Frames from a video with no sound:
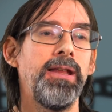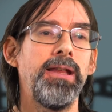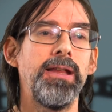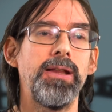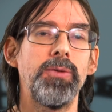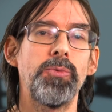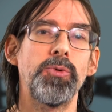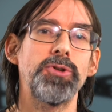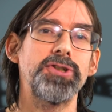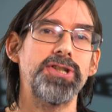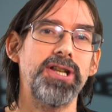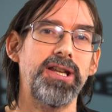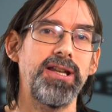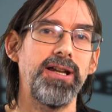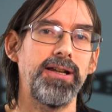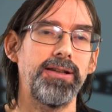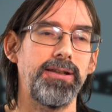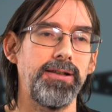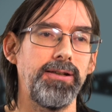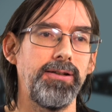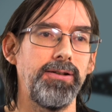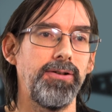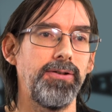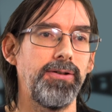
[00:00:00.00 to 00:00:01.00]
And once the cat
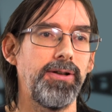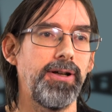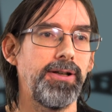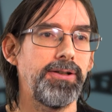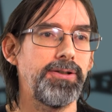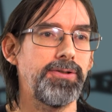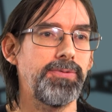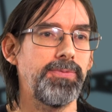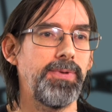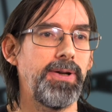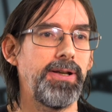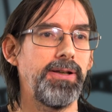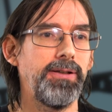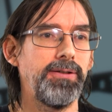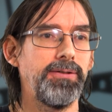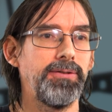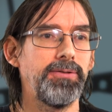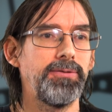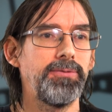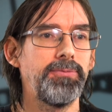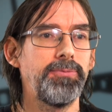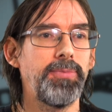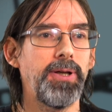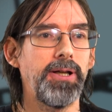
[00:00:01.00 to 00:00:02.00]
had gone, I just went in,
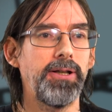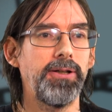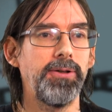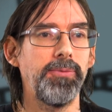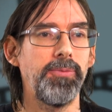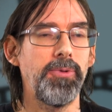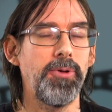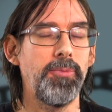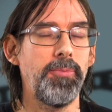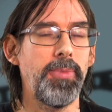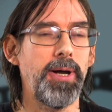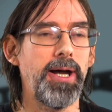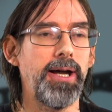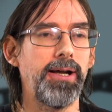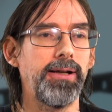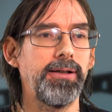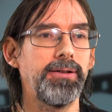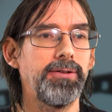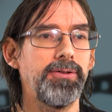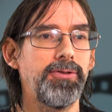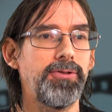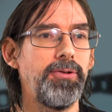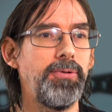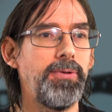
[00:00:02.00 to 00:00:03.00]
picked up the bag,
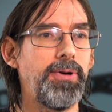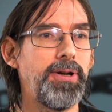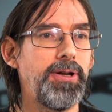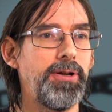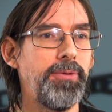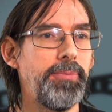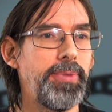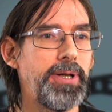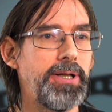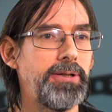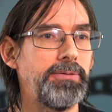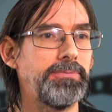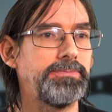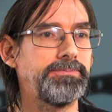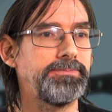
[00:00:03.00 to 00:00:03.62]
threw it in a bin.